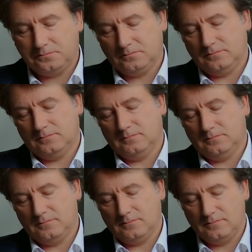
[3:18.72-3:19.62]

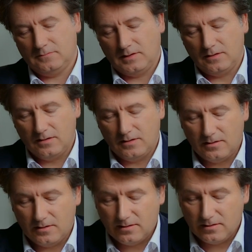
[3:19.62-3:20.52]

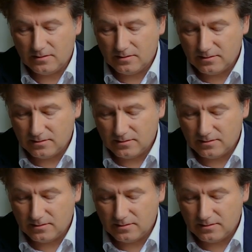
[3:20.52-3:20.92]
(silence)